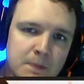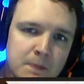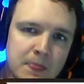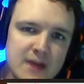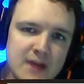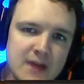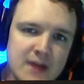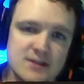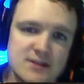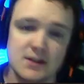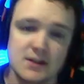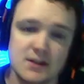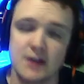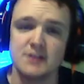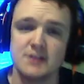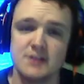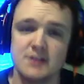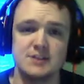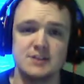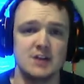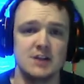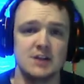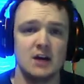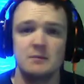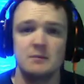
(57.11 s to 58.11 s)
It's not a
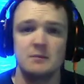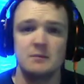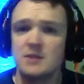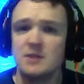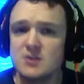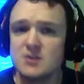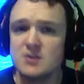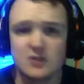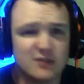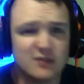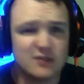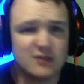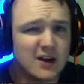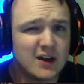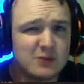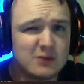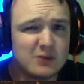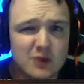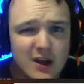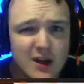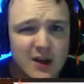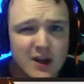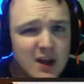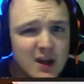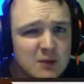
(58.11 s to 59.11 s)
zombie survival
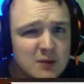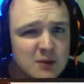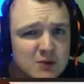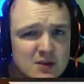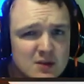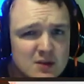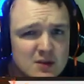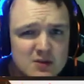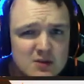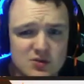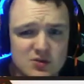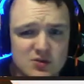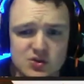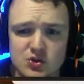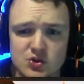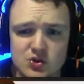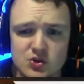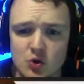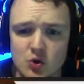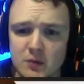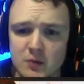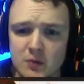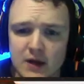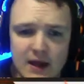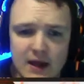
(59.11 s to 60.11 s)
game that there's so
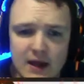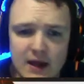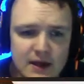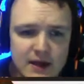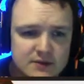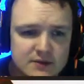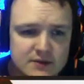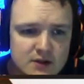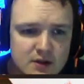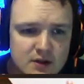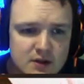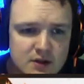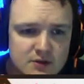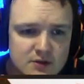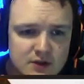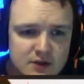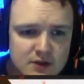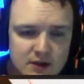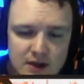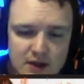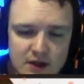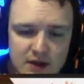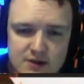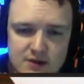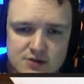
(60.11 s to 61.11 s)
many out there that
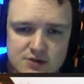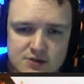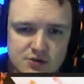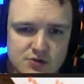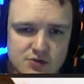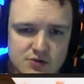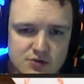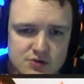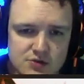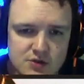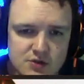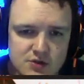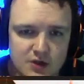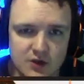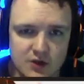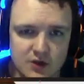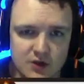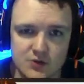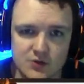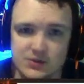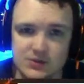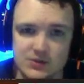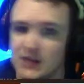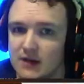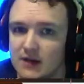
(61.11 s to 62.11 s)
yes, there's
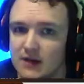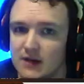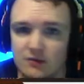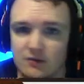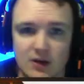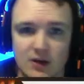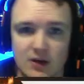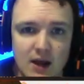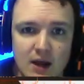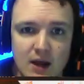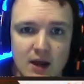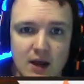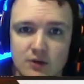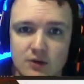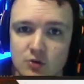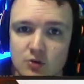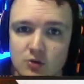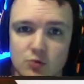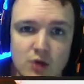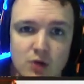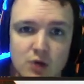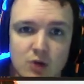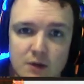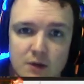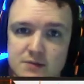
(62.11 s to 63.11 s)
State of Decay 2
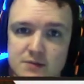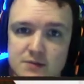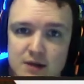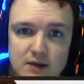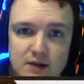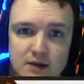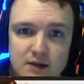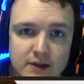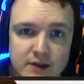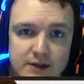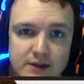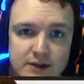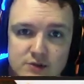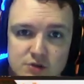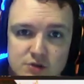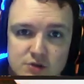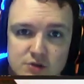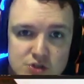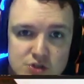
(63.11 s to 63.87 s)
comes out later this